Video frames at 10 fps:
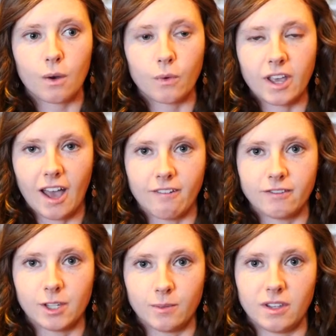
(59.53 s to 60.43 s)
we
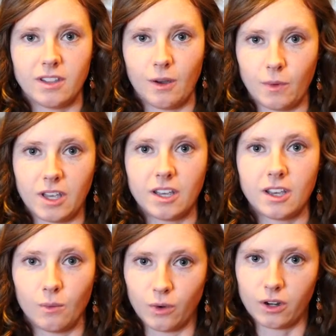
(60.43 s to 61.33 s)
have something that we
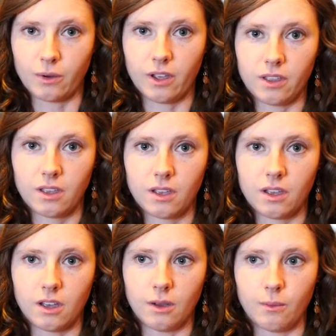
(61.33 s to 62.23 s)
can work with,
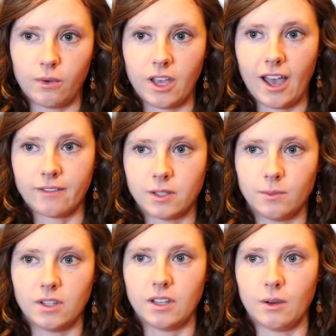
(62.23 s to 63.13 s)
we have
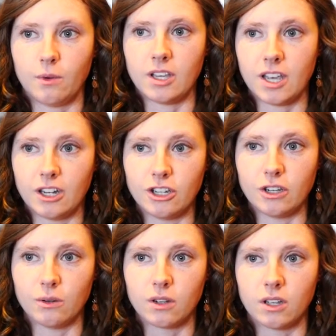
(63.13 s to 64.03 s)
something that we can do,